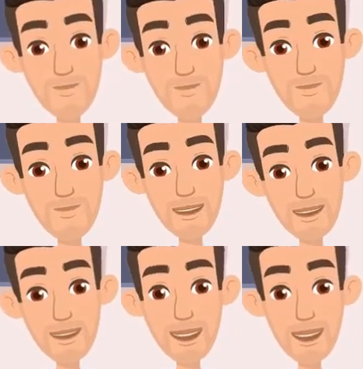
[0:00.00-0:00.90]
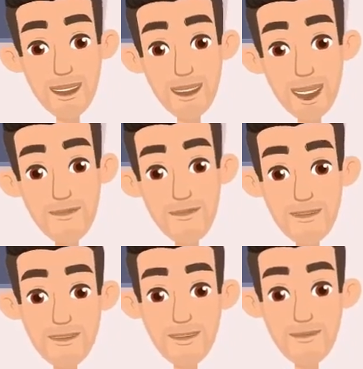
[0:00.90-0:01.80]
This approach is
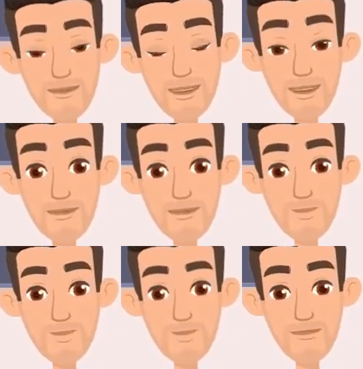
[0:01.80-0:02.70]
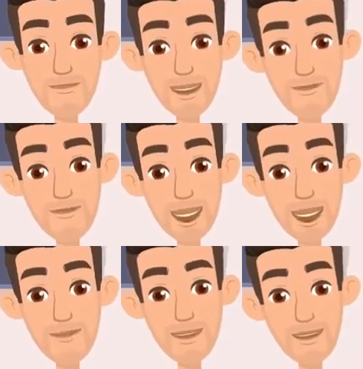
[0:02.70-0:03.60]
efficient and can
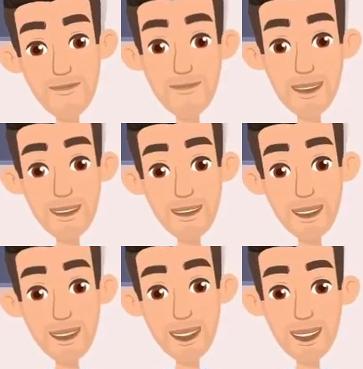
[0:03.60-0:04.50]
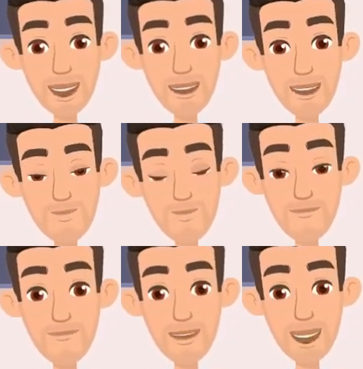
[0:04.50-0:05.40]
significantly
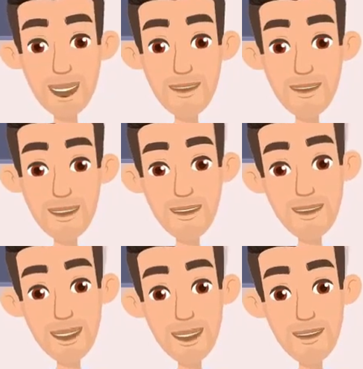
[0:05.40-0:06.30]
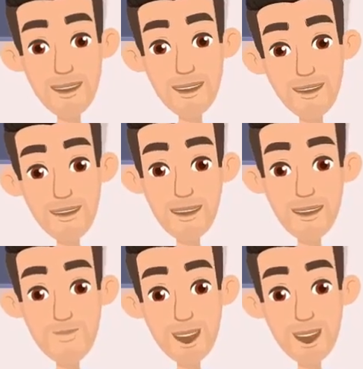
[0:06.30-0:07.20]
reduce the complexity and
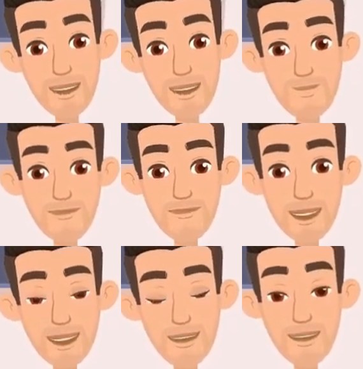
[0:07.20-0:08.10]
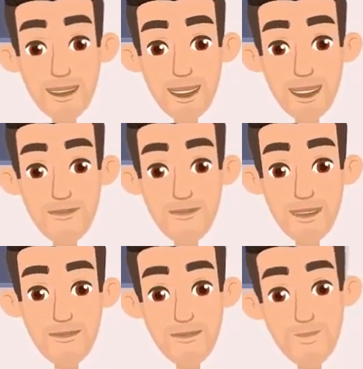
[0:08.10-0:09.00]
time needed to solve the
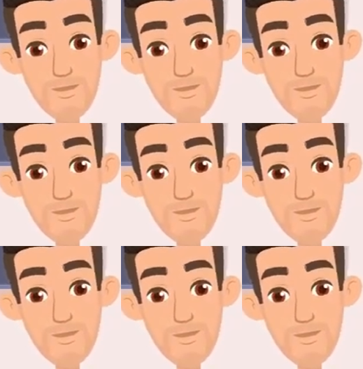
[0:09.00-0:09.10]
problem.